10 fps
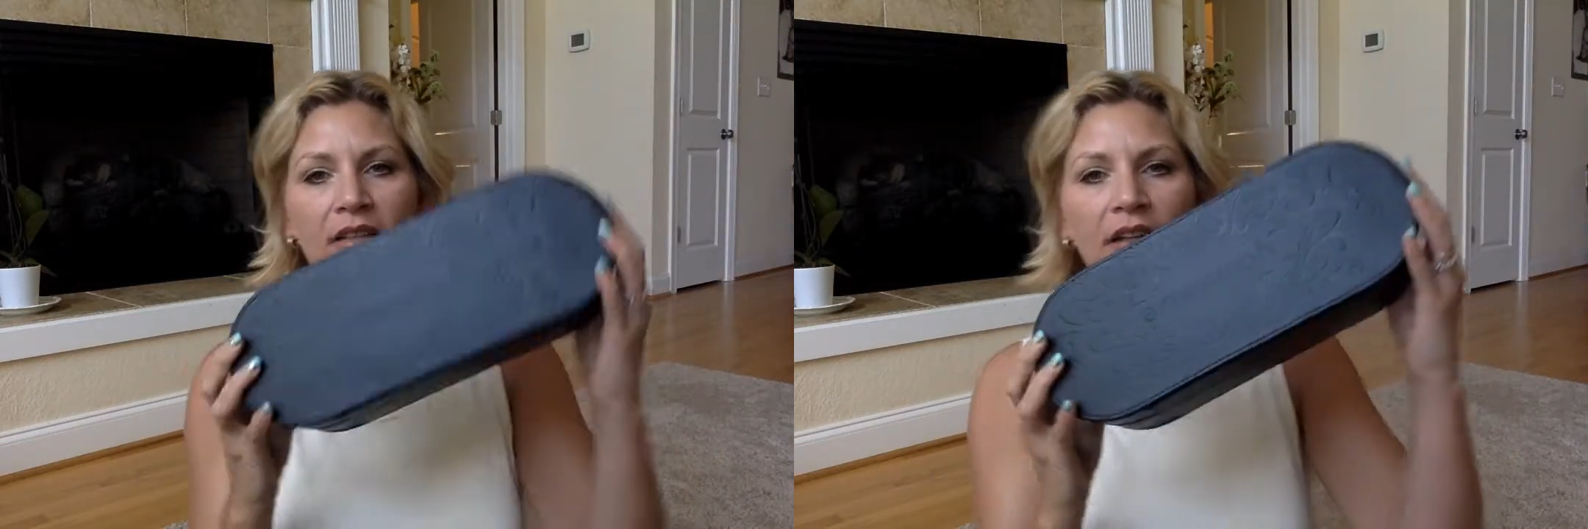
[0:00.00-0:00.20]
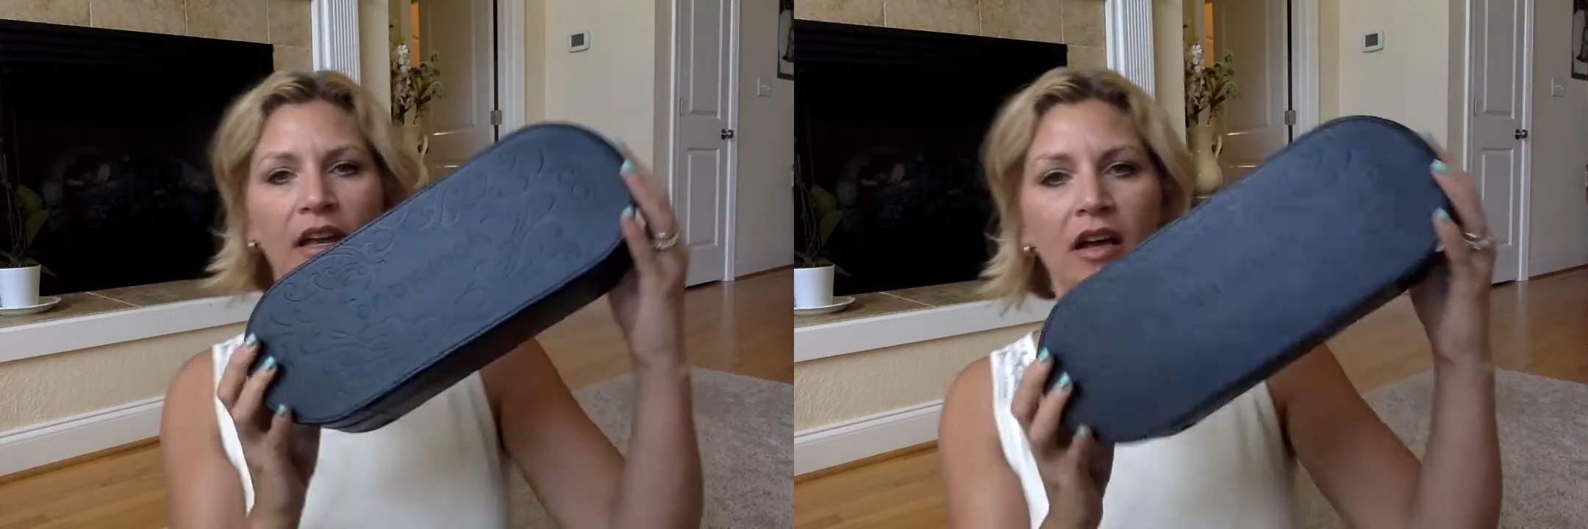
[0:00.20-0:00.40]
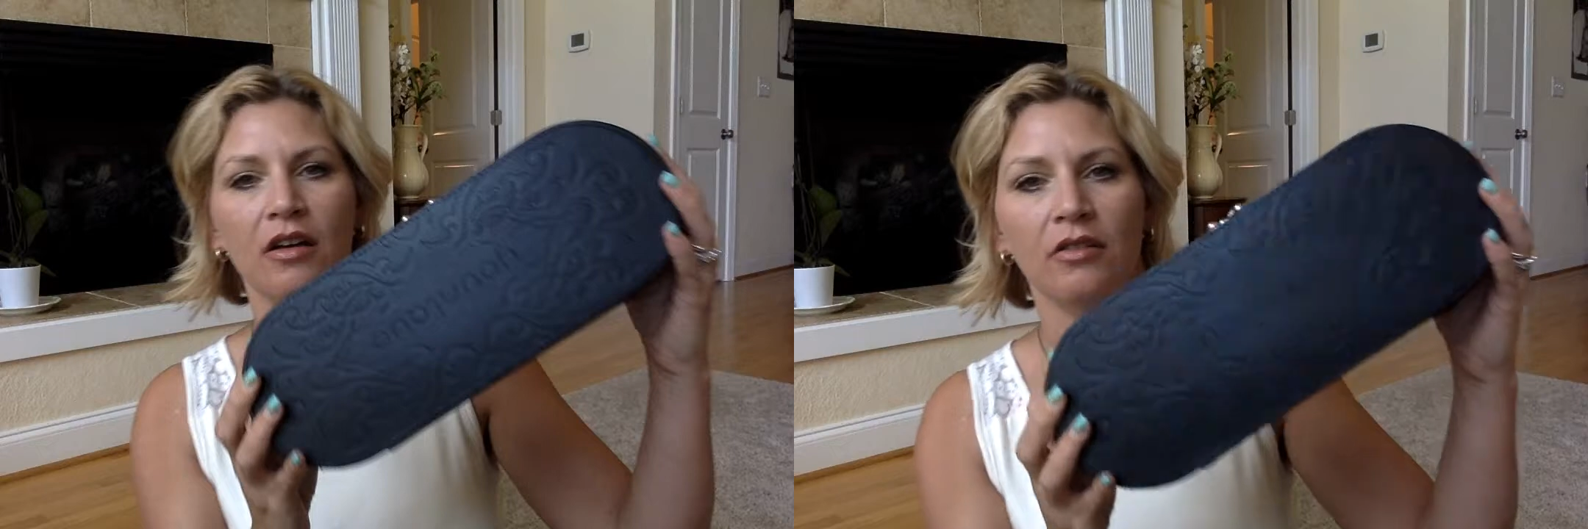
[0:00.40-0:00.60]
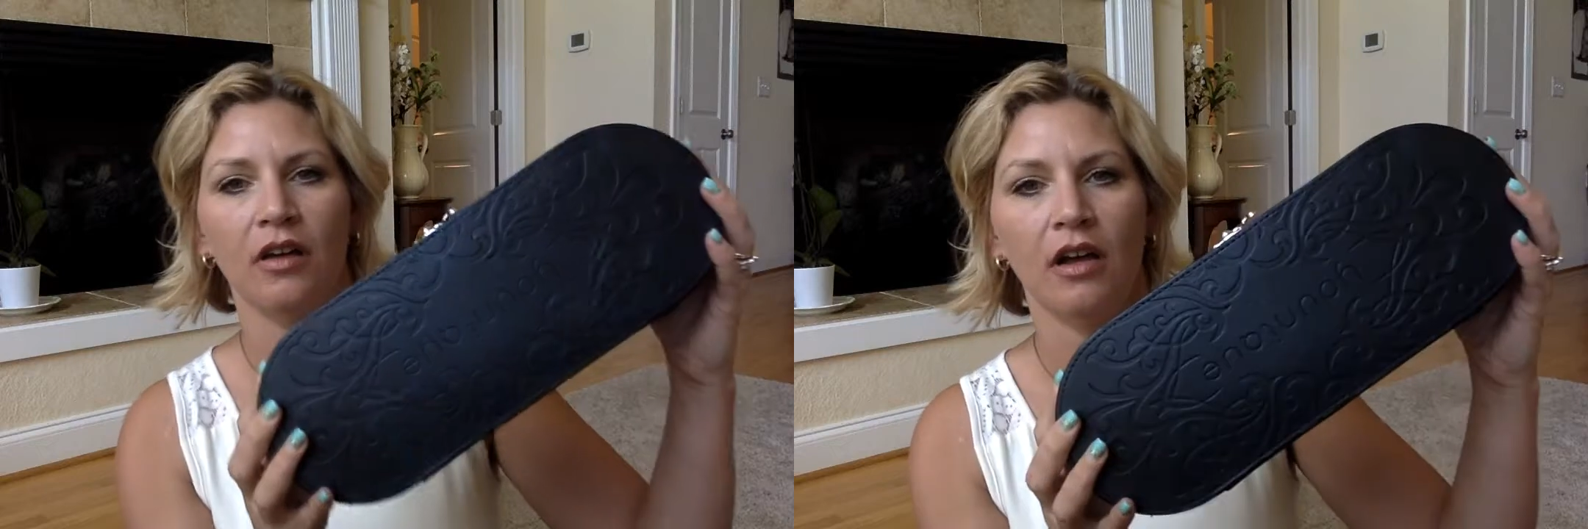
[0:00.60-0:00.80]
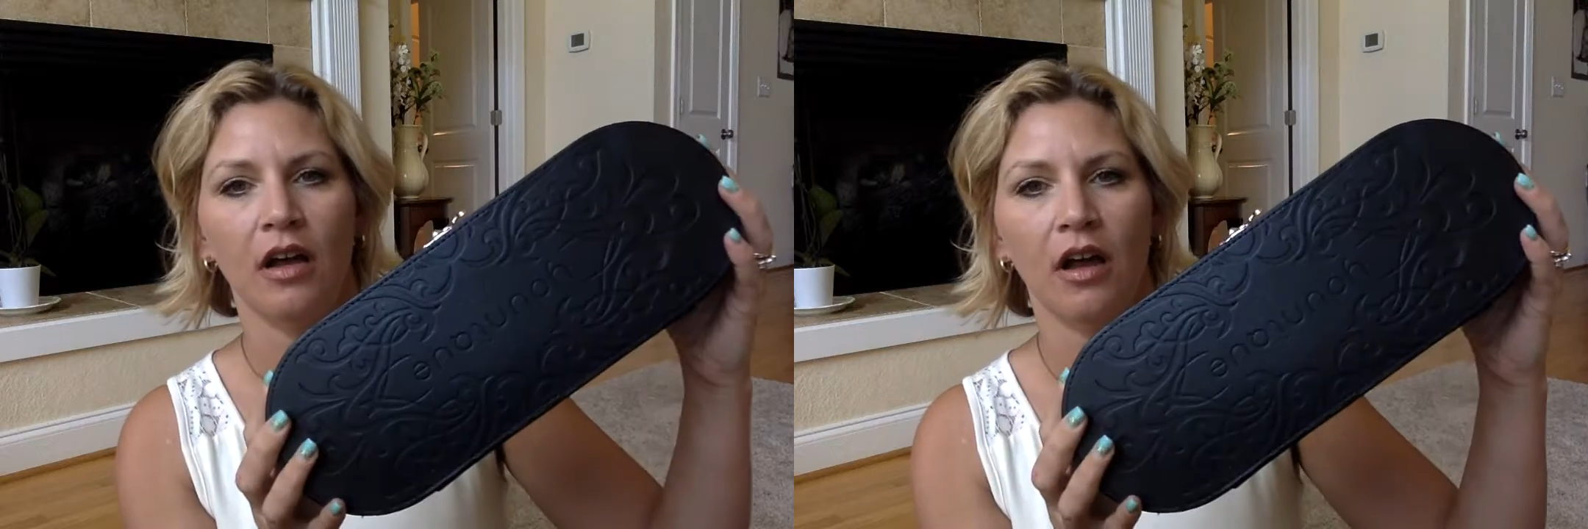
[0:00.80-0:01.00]
Look how
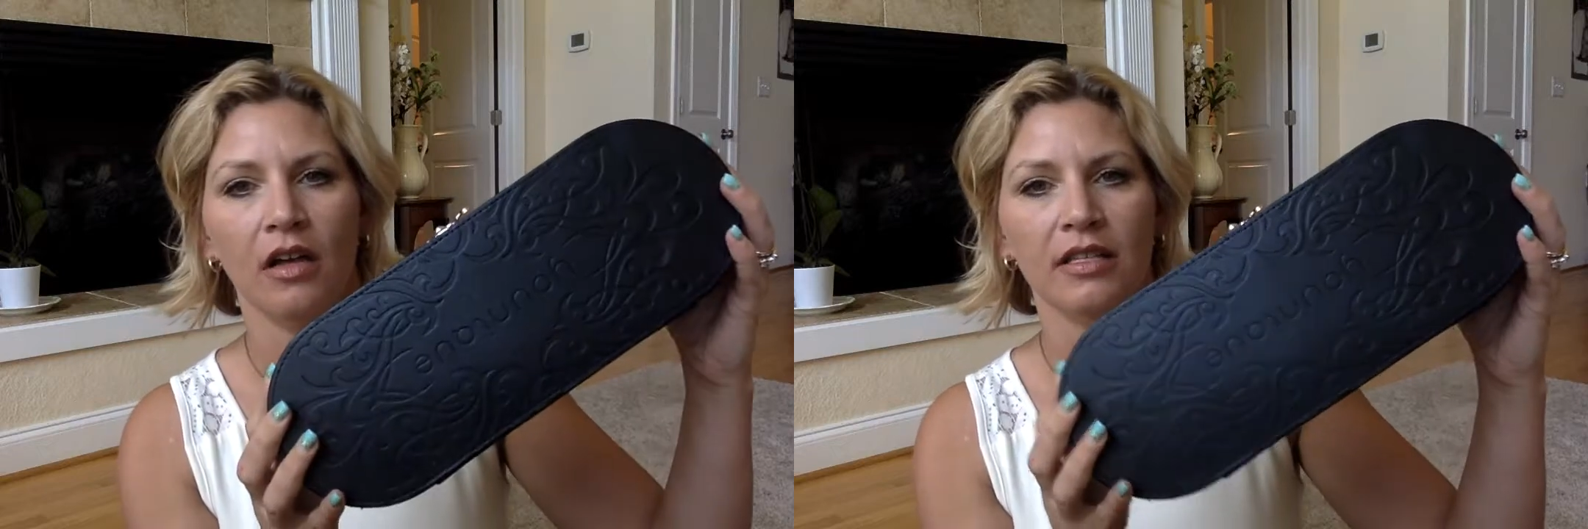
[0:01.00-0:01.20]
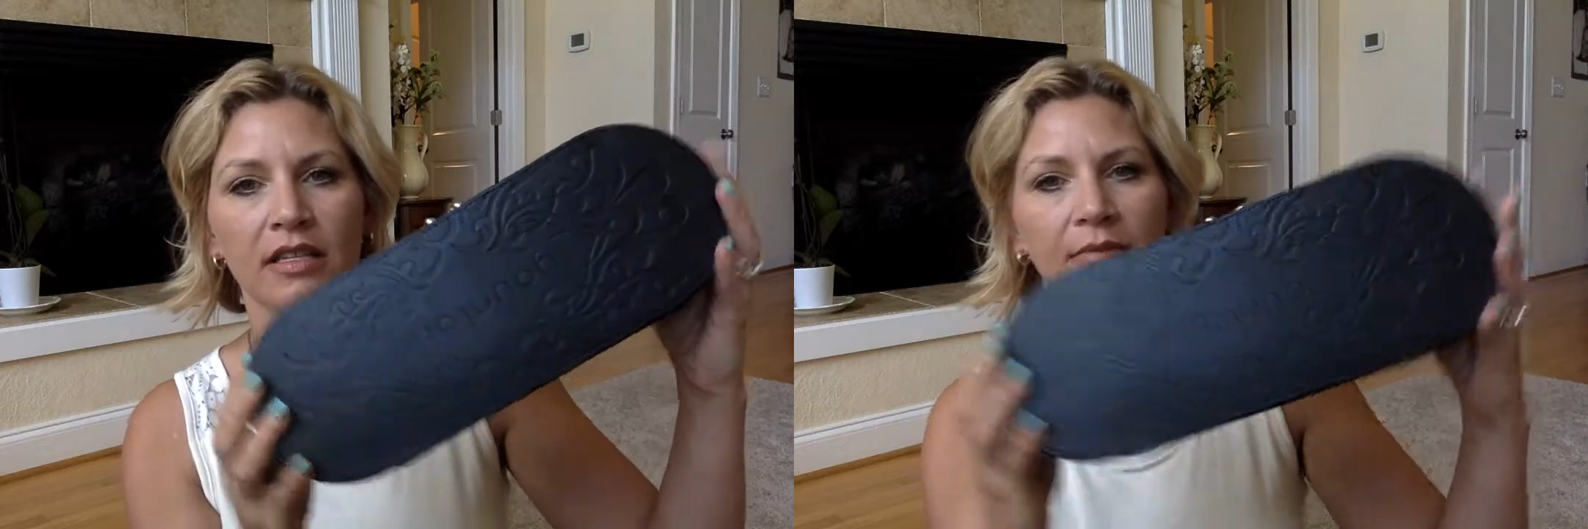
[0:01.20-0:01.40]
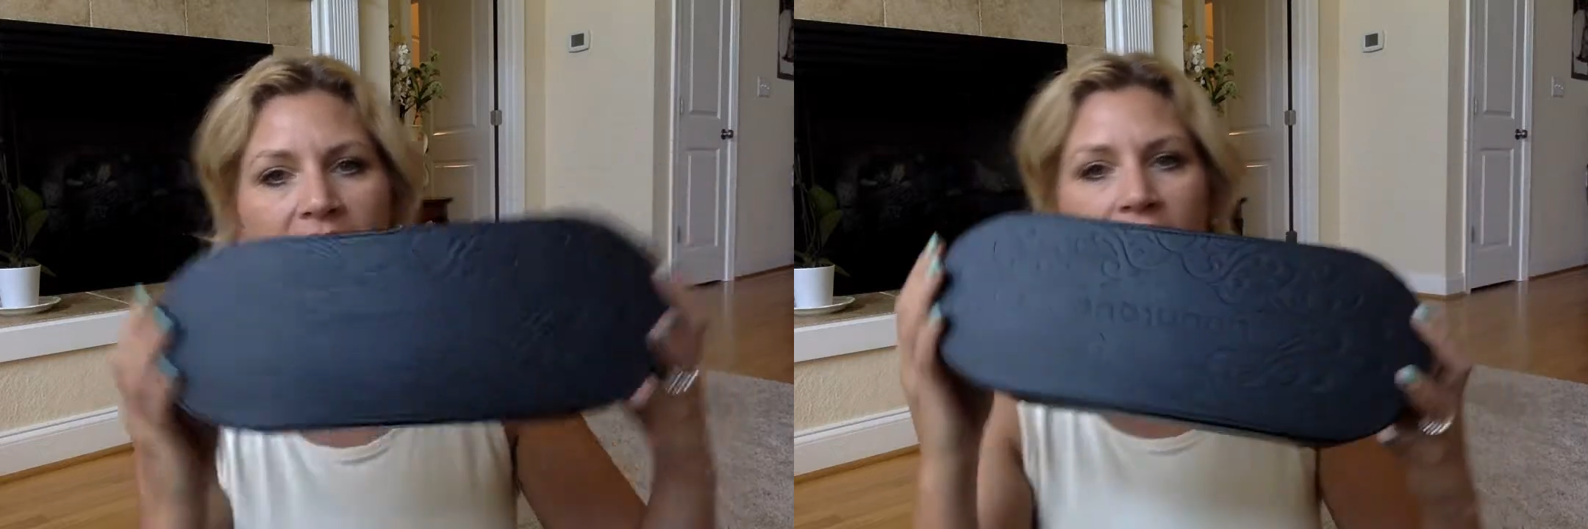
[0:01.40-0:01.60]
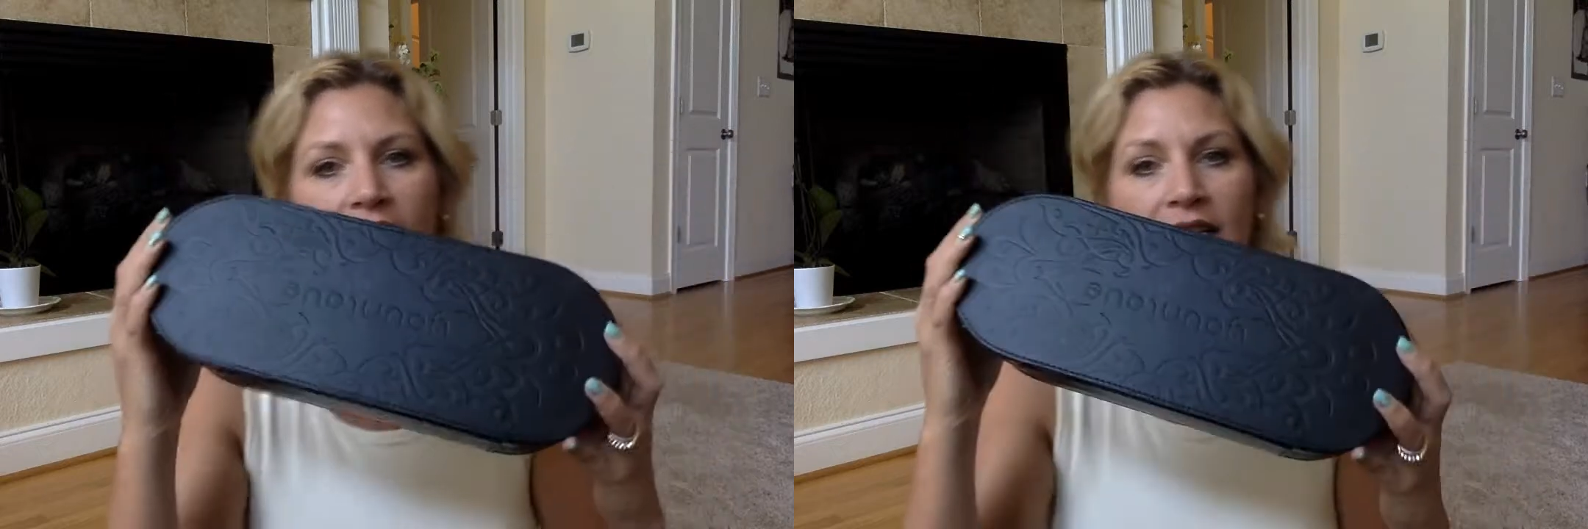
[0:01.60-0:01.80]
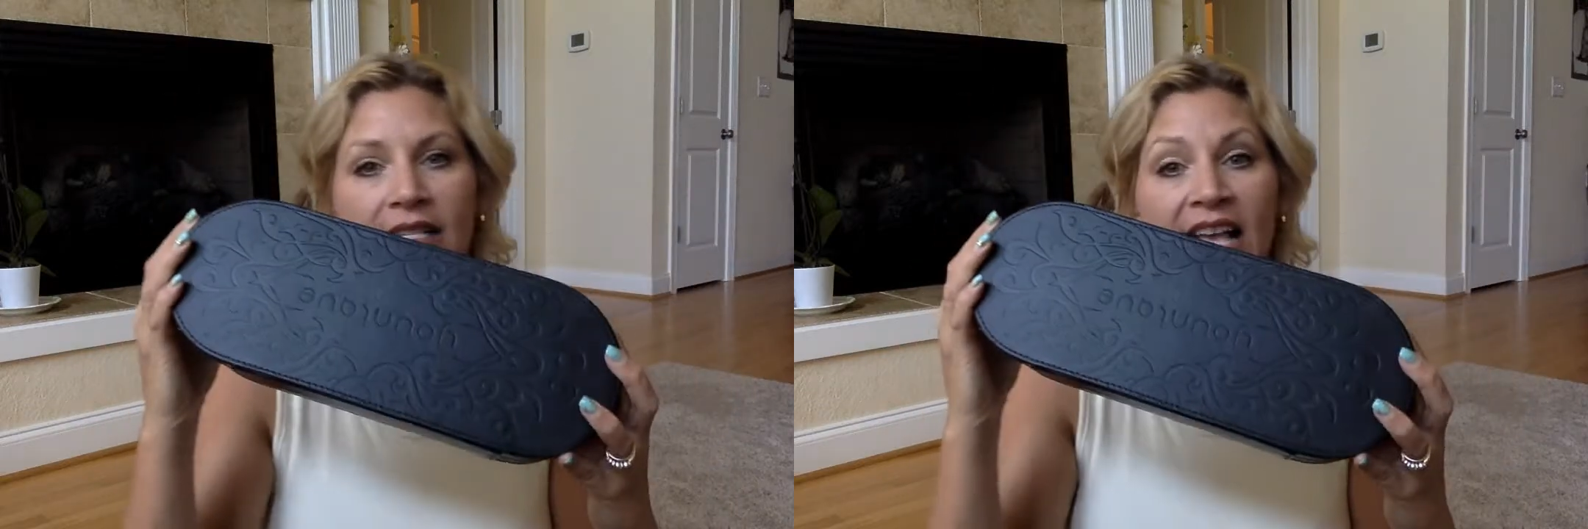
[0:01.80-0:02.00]
awesome it
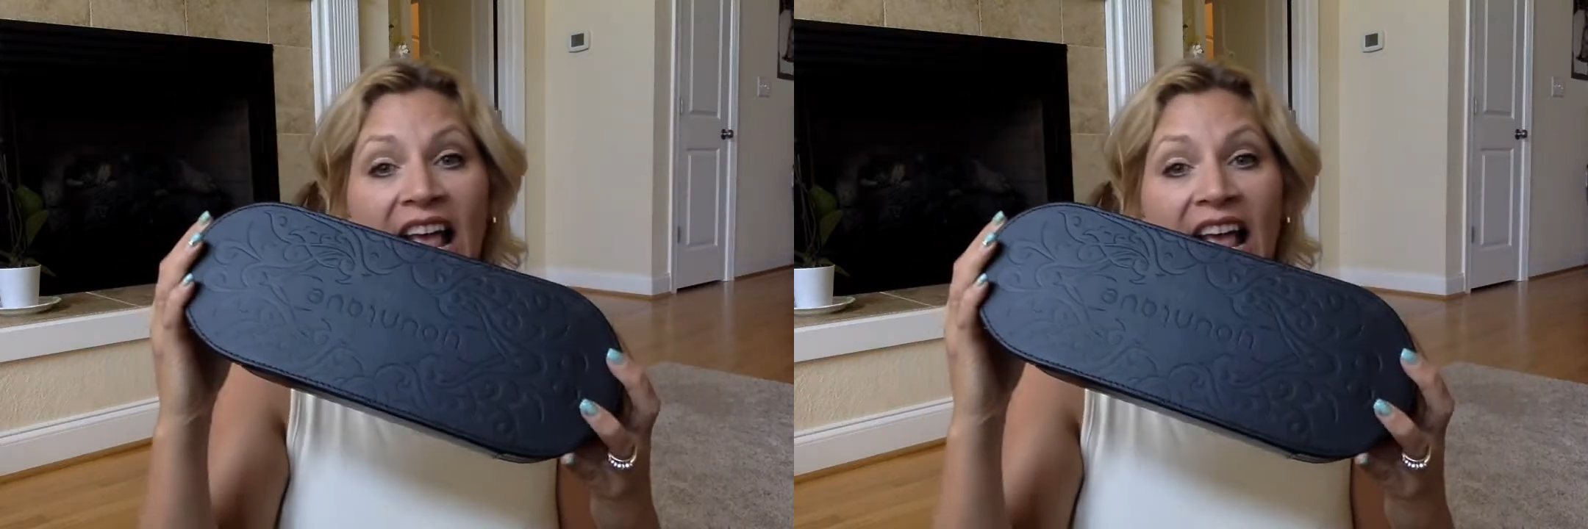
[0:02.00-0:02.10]
is.